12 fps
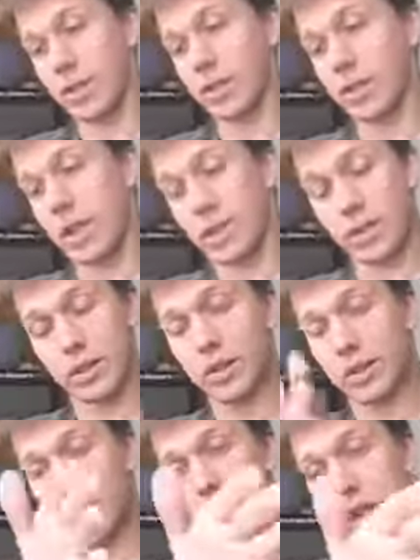In this case, this
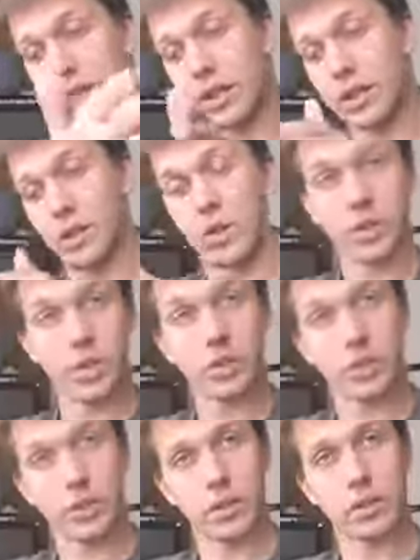is 90
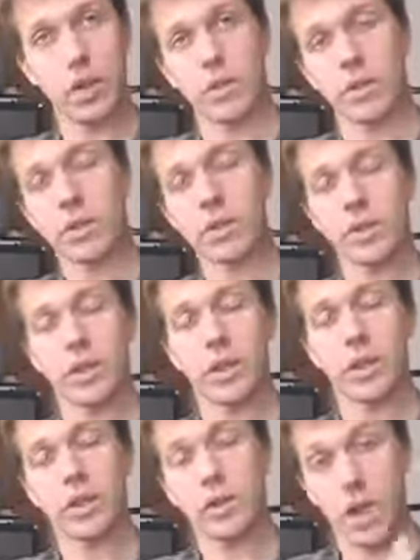degrees of coverage
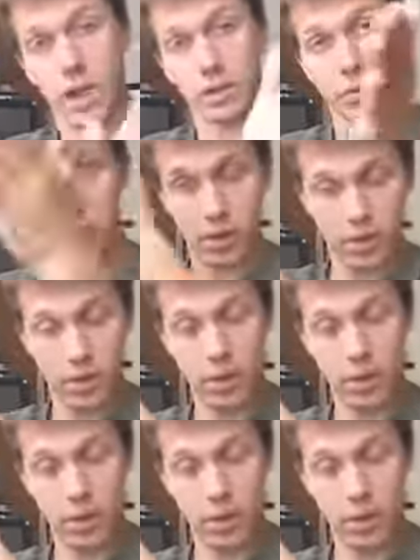of azimuth,